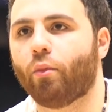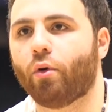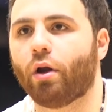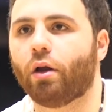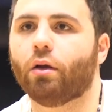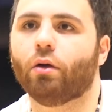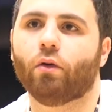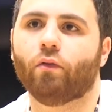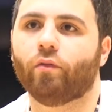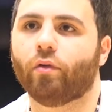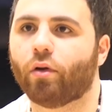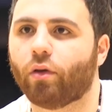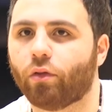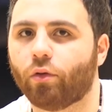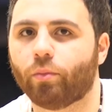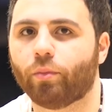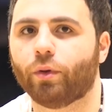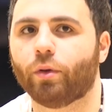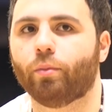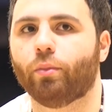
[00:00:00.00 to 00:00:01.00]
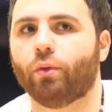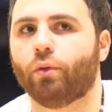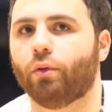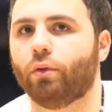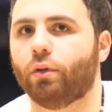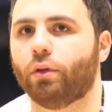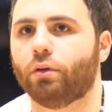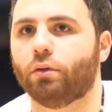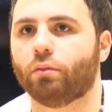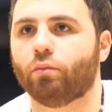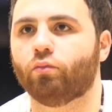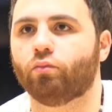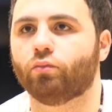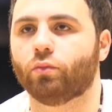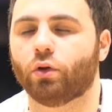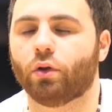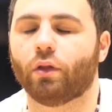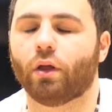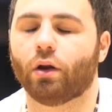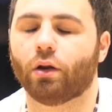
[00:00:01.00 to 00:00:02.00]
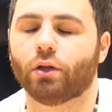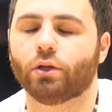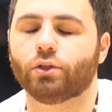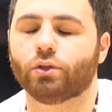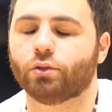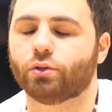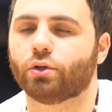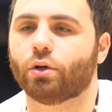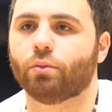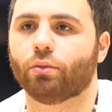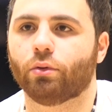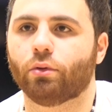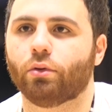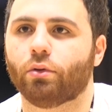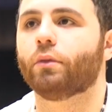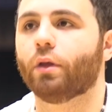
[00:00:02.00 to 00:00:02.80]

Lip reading: right over other people, and you know, that'll get you in trouble.